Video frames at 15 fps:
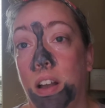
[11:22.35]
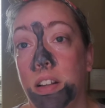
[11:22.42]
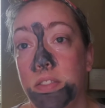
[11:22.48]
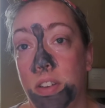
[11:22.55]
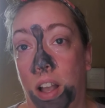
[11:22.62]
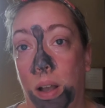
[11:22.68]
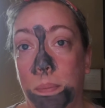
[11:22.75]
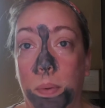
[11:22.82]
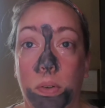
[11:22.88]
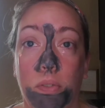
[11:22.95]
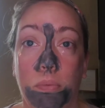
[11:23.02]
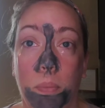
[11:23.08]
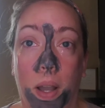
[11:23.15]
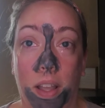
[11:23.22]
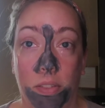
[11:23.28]
on top
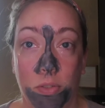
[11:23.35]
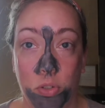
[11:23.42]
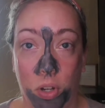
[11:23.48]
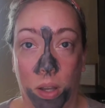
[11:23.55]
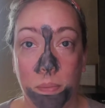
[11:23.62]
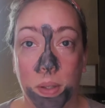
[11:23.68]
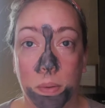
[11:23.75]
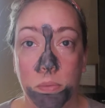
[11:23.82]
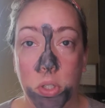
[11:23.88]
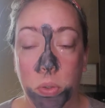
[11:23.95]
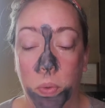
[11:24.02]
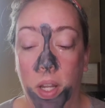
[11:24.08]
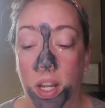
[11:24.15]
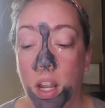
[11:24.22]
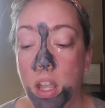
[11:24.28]
of my other job that I'm
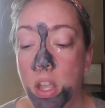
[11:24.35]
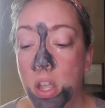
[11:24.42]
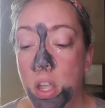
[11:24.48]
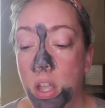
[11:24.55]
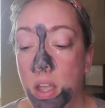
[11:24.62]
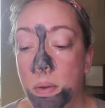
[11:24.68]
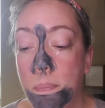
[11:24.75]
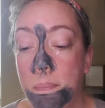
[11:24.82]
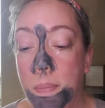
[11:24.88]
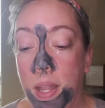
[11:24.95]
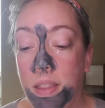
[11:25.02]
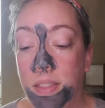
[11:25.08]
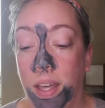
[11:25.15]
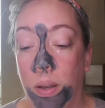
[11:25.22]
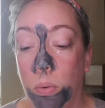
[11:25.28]
doing
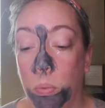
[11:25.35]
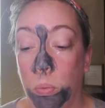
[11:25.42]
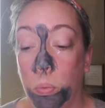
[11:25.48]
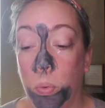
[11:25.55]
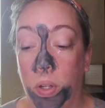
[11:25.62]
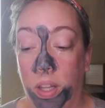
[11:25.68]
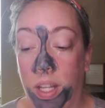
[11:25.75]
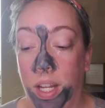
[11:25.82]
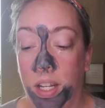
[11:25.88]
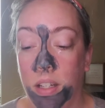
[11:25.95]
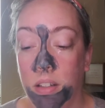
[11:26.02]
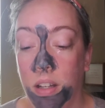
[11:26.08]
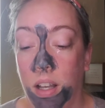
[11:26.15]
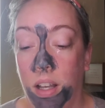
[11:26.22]
made that really